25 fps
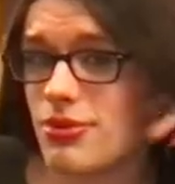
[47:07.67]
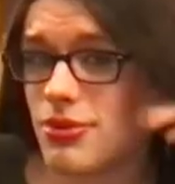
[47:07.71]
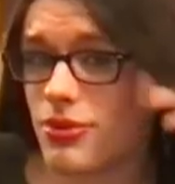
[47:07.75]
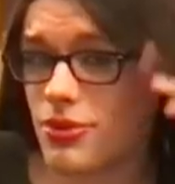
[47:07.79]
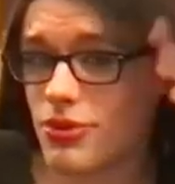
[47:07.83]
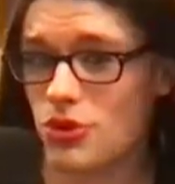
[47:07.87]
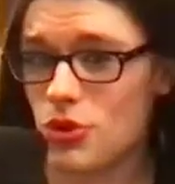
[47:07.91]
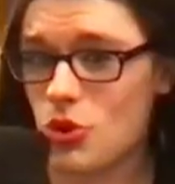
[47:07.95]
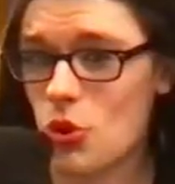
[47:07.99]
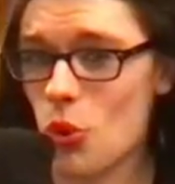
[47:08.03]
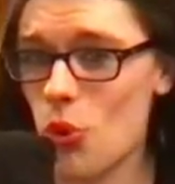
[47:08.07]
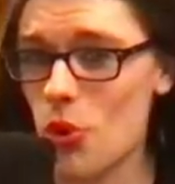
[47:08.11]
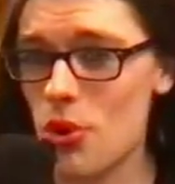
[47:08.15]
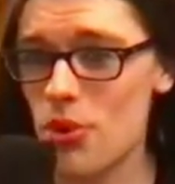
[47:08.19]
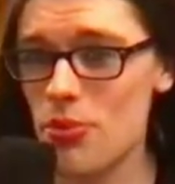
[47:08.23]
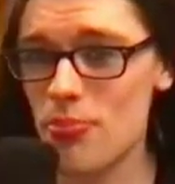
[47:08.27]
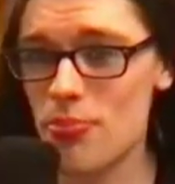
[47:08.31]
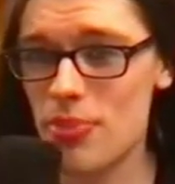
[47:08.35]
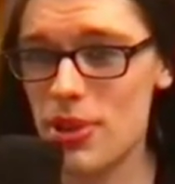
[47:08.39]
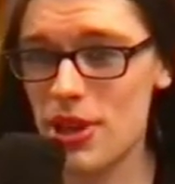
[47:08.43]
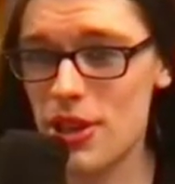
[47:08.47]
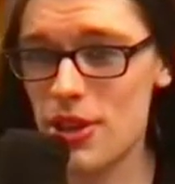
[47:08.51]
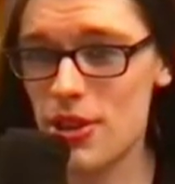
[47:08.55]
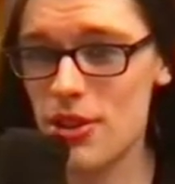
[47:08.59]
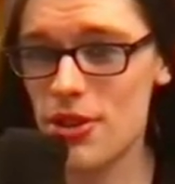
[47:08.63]
Jordan
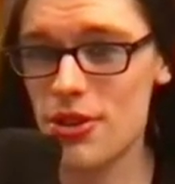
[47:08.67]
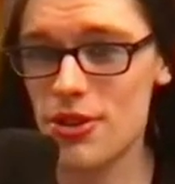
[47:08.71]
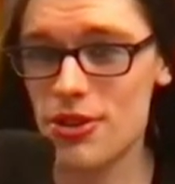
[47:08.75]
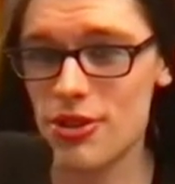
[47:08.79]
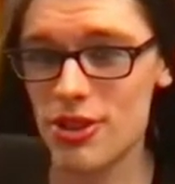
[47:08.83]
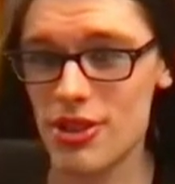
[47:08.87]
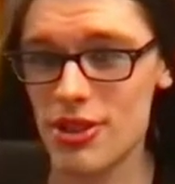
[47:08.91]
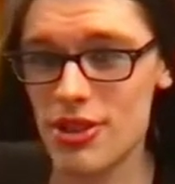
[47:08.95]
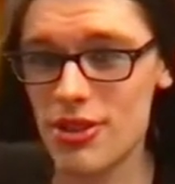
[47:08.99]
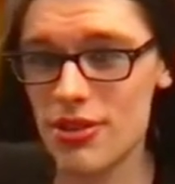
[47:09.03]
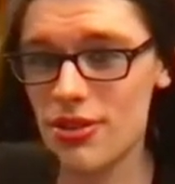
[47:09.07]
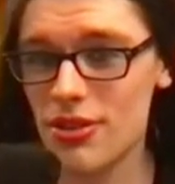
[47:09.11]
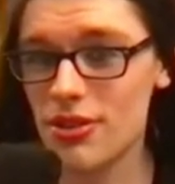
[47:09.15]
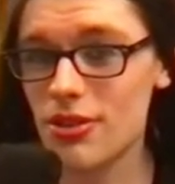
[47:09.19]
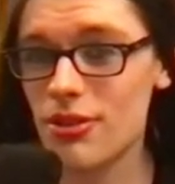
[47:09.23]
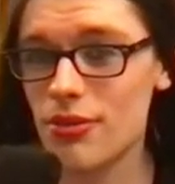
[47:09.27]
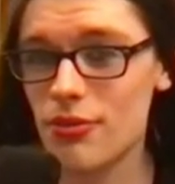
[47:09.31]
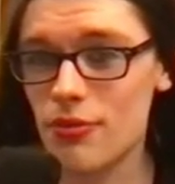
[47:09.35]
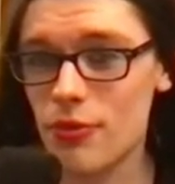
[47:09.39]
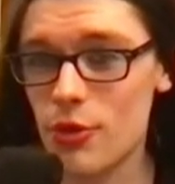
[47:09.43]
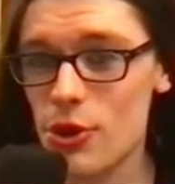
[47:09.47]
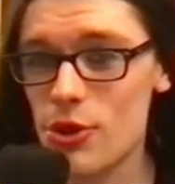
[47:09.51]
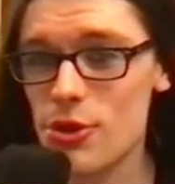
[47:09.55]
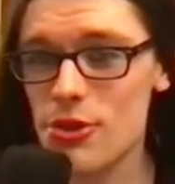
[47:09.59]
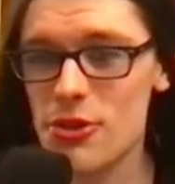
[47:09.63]
Peterson
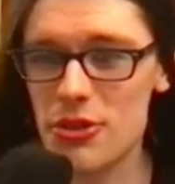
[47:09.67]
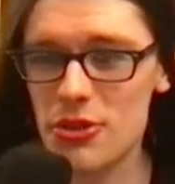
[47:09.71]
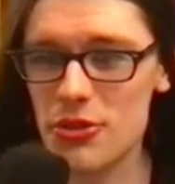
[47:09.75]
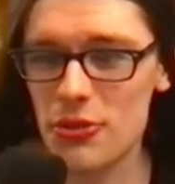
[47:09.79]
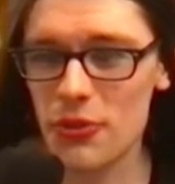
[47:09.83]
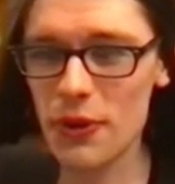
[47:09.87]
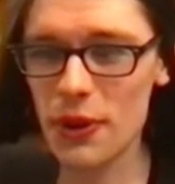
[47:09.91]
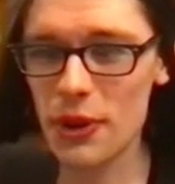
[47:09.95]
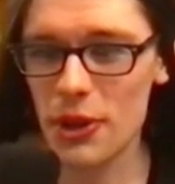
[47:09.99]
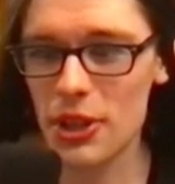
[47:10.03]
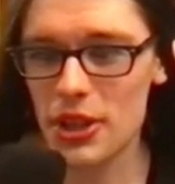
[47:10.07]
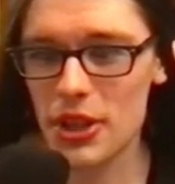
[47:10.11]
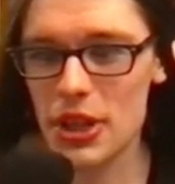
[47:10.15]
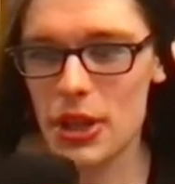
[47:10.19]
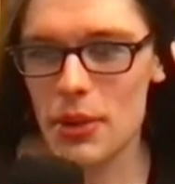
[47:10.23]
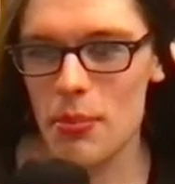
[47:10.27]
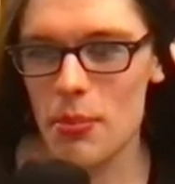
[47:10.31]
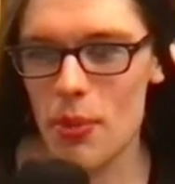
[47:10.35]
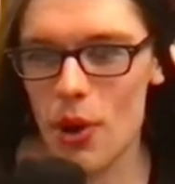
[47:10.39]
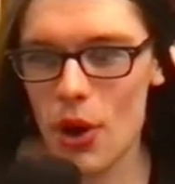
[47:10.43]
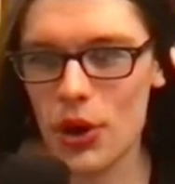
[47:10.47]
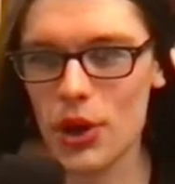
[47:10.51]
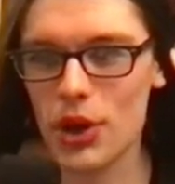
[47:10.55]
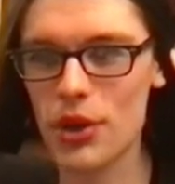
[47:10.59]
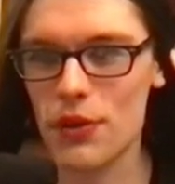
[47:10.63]
versus fucking
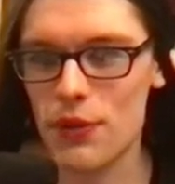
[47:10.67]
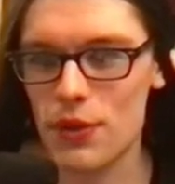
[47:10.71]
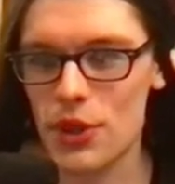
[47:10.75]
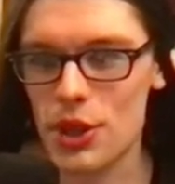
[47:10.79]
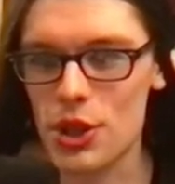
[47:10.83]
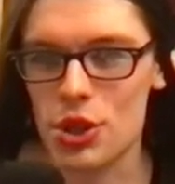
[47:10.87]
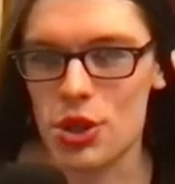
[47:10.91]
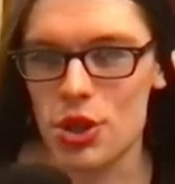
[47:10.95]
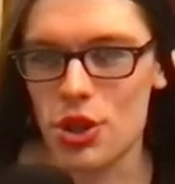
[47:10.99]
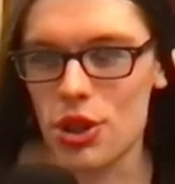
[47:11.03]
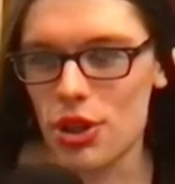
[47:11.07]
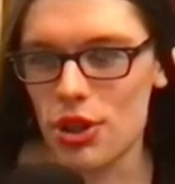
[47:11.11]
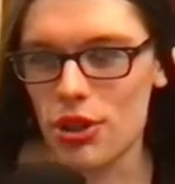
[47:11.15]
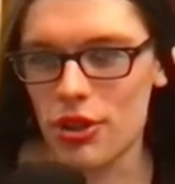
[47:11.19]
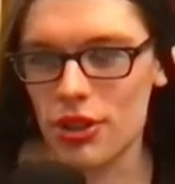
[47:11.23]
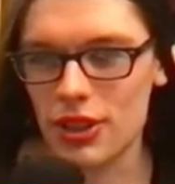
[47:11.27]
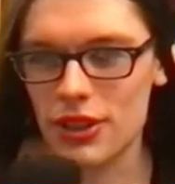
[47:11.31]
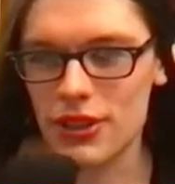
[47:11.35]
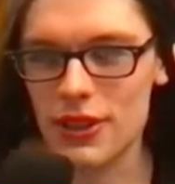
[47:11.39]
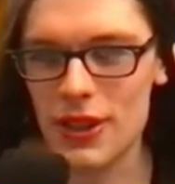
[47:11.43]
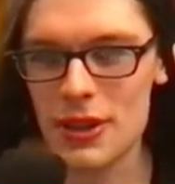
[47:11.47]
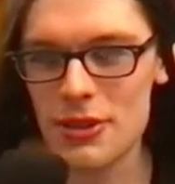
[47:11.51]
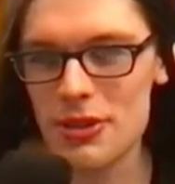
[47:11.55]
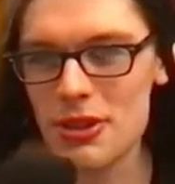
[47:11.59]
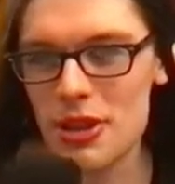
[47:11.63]
Mark Fisher. Like
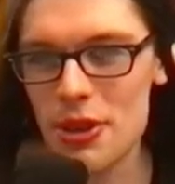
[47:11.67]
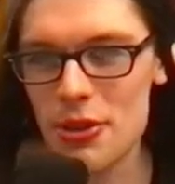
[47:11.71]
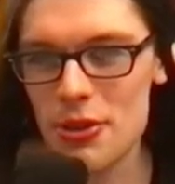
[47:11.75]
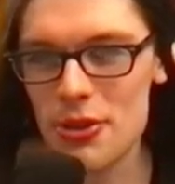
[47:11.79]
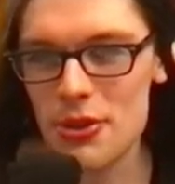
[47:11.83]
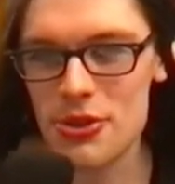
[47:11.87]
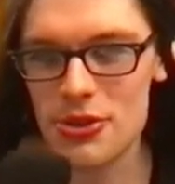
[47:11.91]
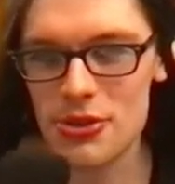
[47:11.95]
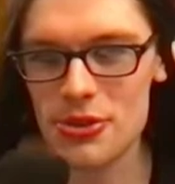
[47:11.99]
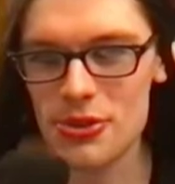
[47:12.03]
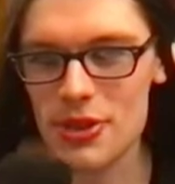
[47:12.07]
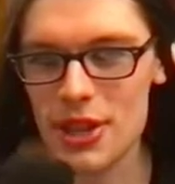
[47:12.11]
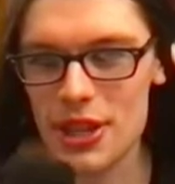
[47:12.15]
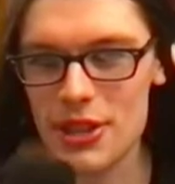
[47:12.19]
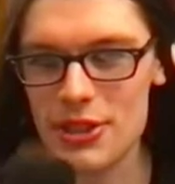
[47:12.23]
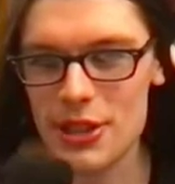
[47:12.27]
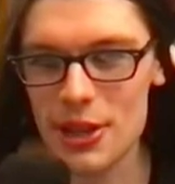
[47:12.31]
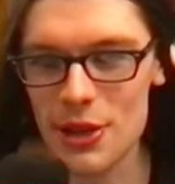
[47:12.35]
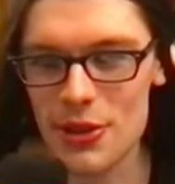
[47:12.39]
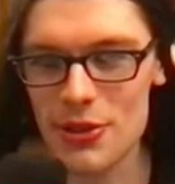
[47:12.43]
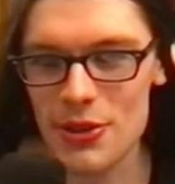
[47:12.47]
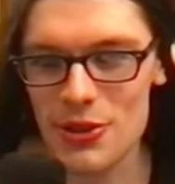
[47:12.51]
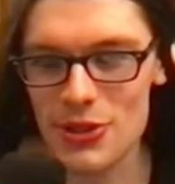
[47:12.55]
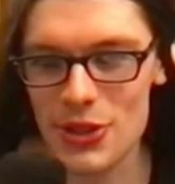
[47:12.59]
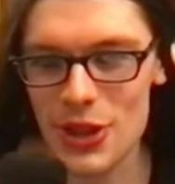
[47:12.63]
that's how this
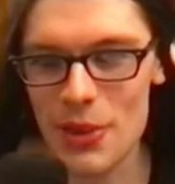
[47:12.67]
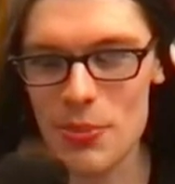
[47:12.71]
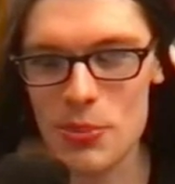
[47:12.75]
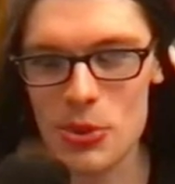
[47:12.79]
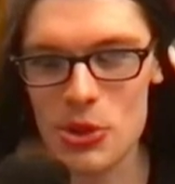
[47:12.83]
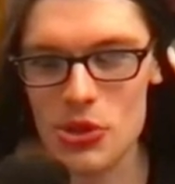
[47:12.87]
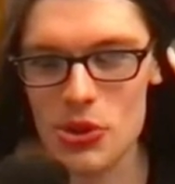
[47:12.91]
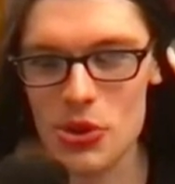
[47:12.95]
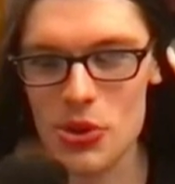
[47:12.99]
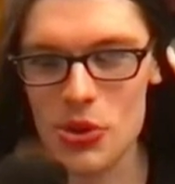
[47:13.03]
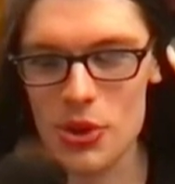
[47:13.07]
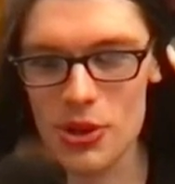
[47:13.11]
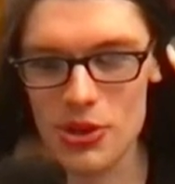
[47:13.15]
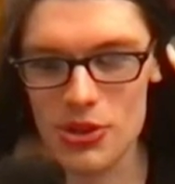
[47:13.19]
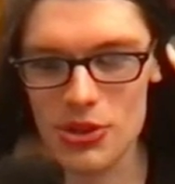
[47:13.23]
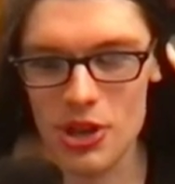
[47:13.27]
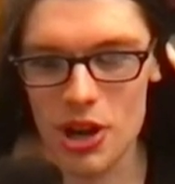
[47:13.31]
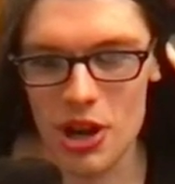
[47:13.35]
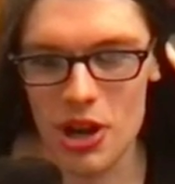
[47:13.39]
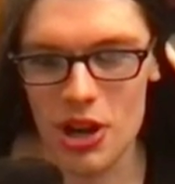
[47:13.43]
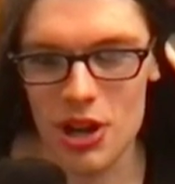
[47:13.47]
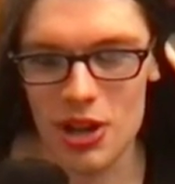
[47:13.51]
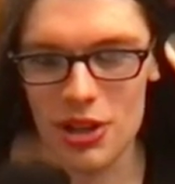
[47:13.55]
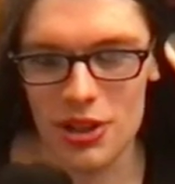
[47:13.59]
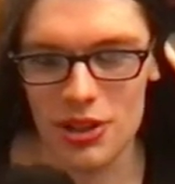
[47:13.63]
episode has
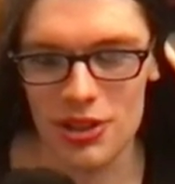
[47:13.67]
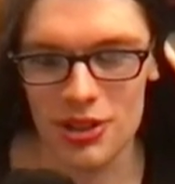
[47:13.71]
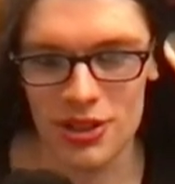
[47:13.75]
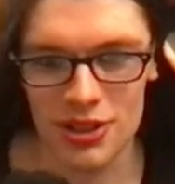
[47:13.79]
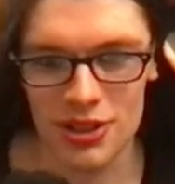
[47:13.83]
gone.